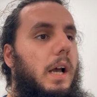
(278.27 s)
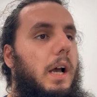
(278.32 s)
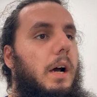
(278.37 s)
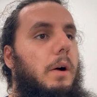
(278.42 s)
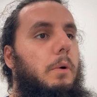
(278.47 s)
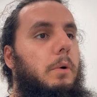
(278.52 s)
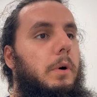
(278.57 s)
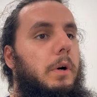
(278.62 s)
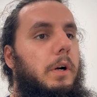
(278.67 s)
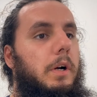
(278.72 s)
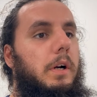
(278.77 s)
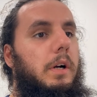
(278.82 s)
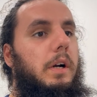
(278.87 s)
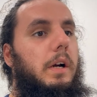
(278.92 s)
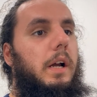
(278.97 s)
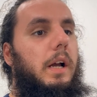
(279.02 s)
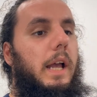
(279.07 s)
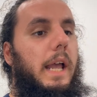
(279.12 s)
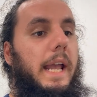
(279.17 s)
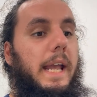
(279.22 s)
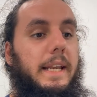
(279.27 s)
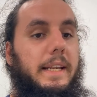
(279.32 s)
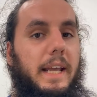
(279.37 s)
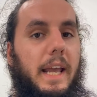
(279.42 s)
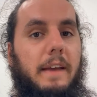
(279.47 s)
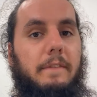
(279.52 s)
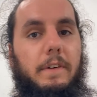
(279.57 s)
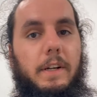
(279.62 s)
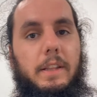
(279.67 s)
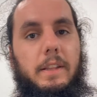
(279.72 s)
and
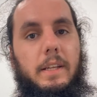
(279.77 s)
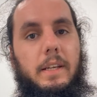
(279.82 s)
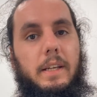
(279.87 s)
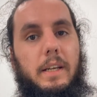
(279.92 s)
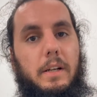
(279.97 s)
everything,